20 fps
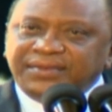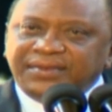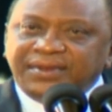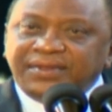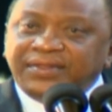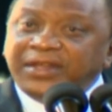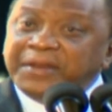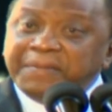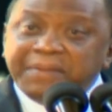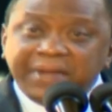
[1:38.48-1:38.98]

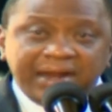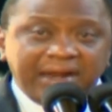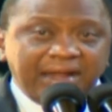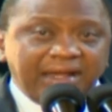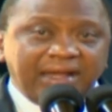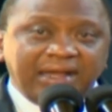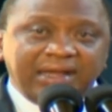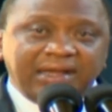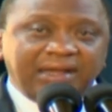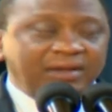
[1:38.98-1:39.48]
than
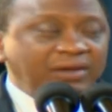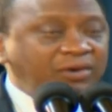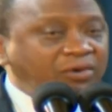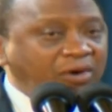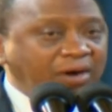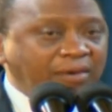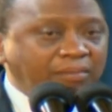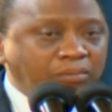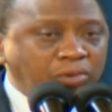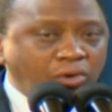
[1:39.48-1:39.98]
many who
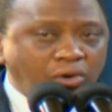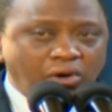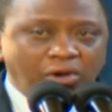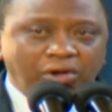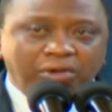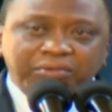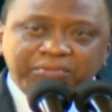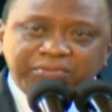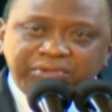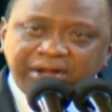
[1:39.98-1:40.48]
are
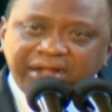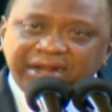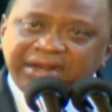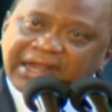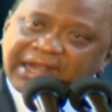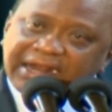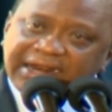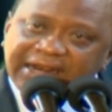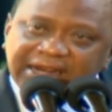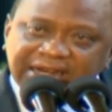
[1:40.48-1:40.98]
born, bred,
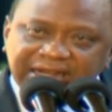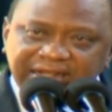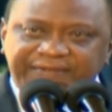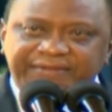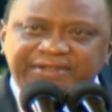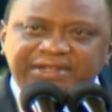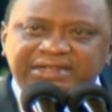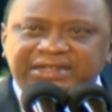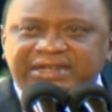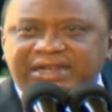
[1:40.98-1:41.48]
and
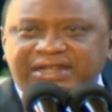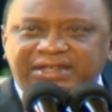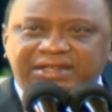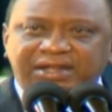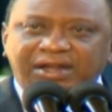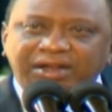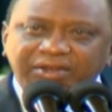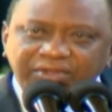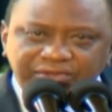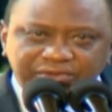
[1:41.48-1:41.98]
lived in
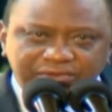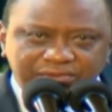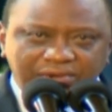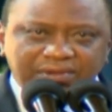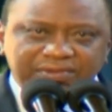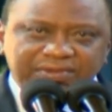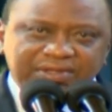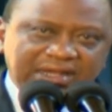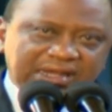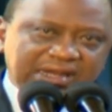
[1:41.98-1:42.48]
Kenya
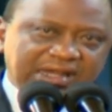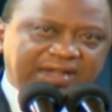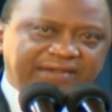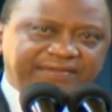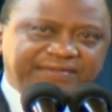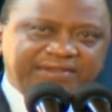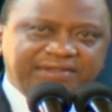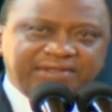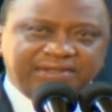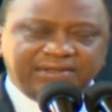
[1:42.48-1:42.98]
throughout their
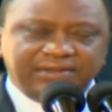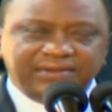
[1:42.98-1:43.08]
lives.